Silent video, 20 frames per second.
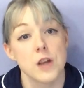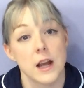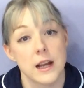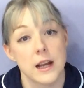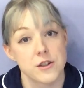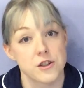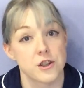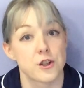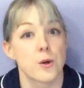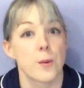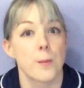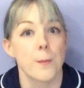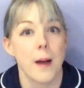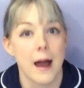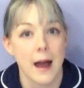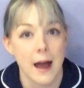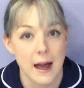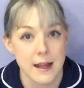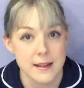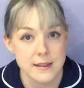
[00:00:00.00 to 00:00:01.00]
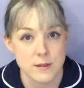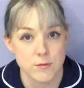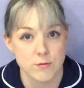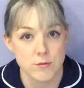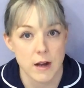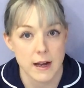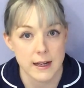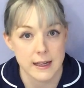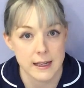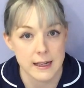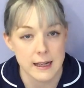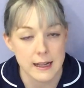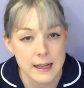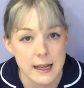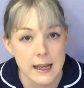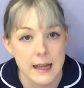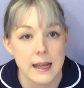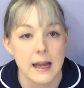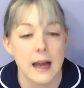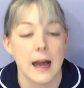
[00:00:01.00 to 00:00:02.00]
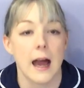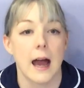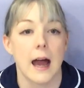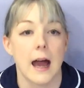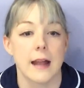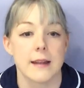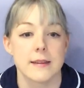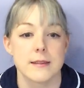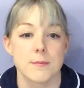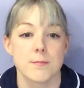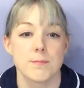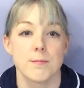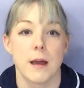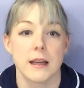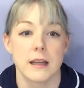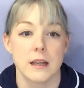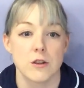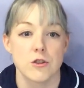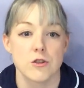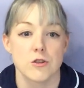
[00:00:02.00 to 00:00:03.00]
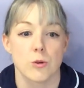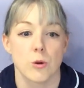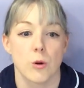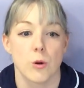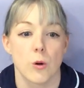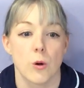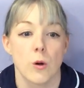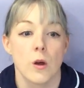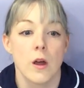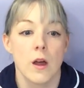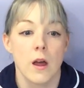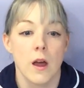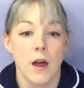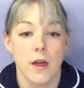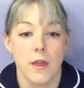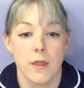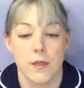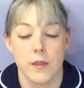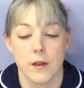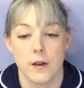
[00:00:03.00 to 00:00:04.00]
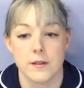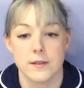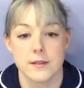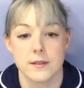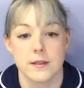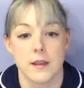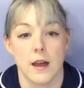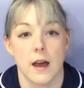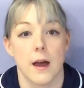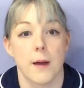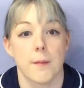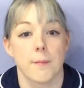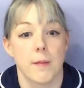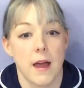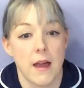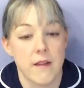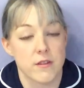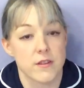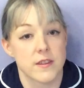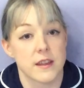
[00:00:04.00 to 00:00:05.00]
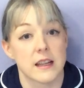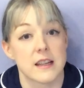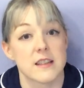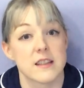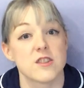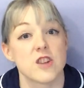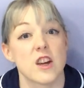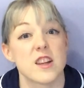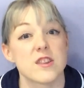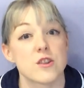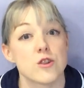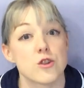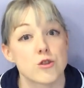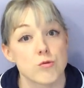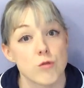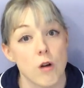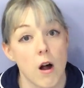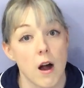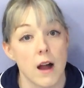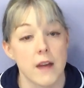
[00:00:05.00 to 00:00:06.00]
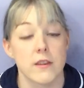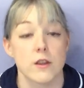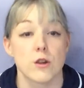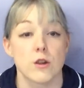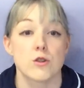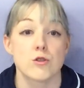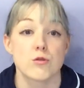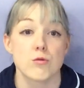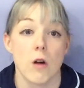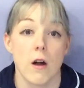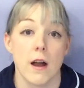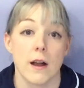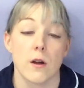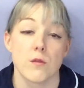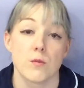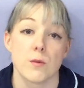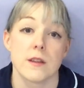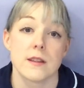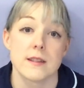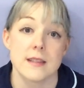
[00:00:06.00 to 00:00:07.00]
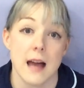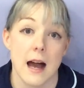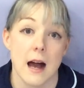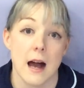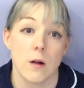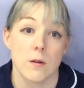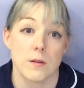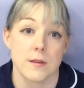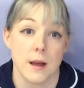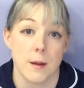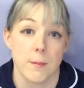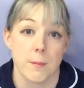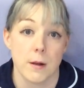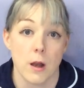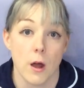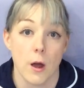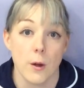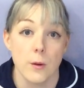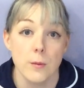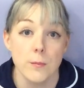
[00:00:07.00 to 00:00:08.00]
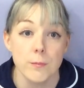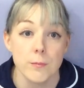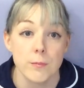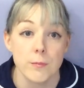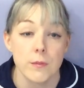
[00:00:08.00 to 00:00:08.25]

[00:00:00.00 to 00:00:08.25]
changing your pads regularly and making sure that everything is nice and dry, that you're drying off with a towel down below.